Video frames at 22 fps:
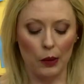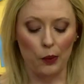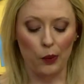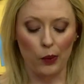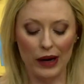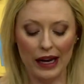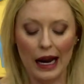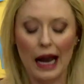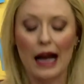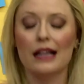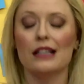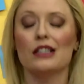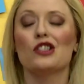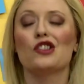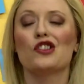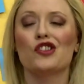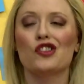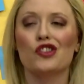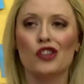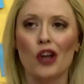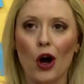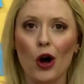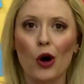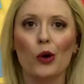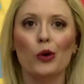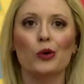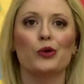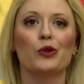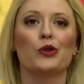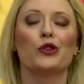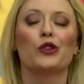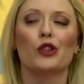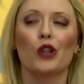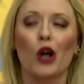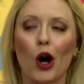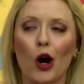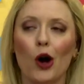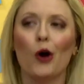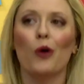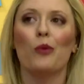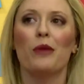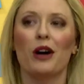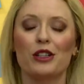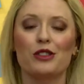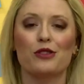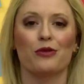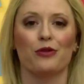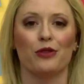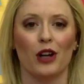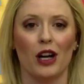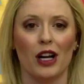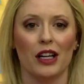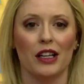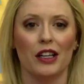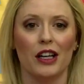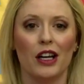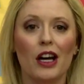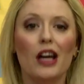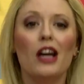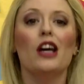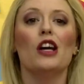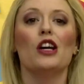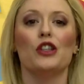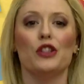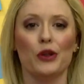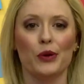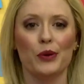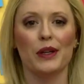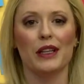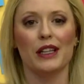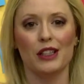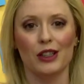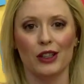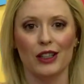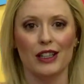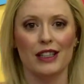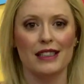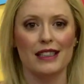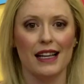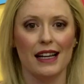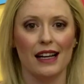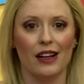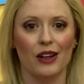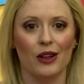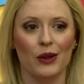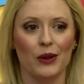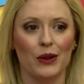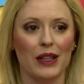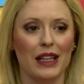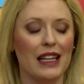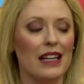We had so much fun doing Urinetown.